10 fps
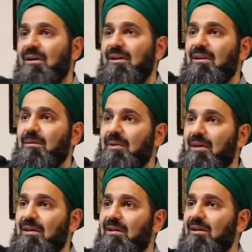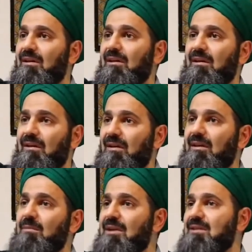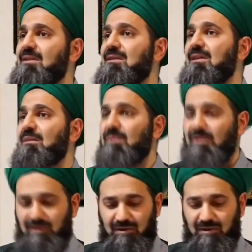in the beginning, he makes this statement.